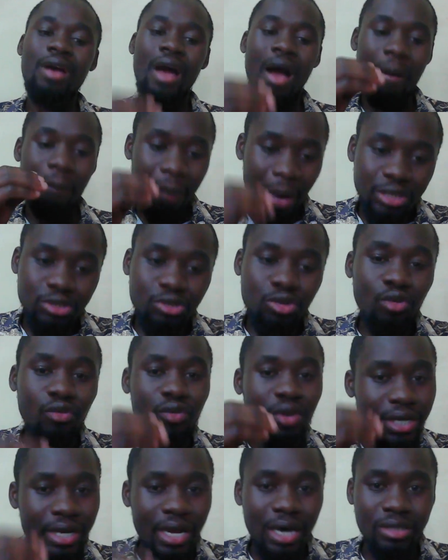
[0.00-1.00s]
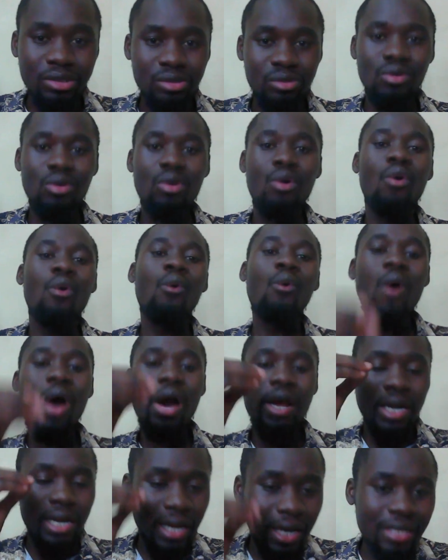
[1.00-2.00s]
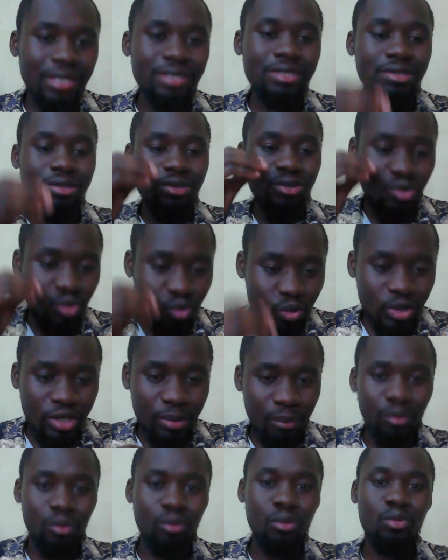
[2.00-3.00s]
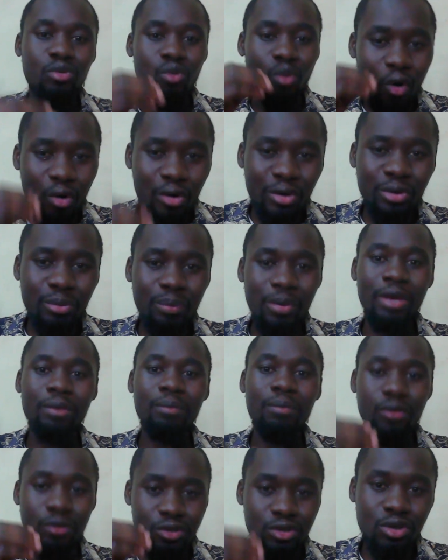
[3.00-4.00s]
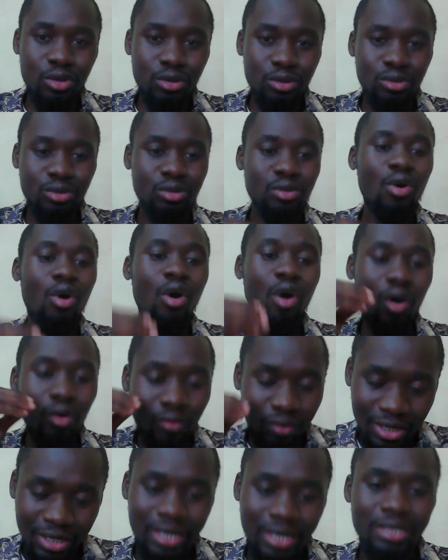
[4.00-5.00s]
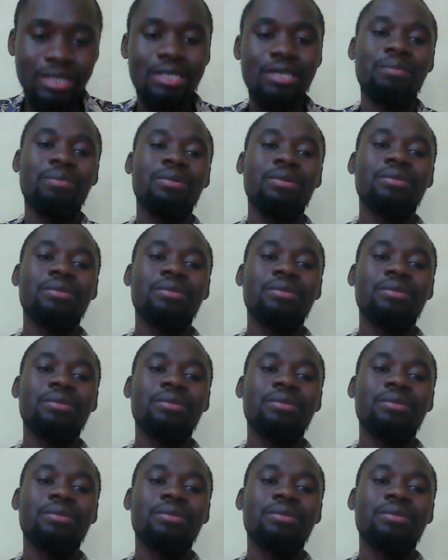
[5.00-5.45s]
A bunch of leaders who are least suitable to occupy positions of leadership.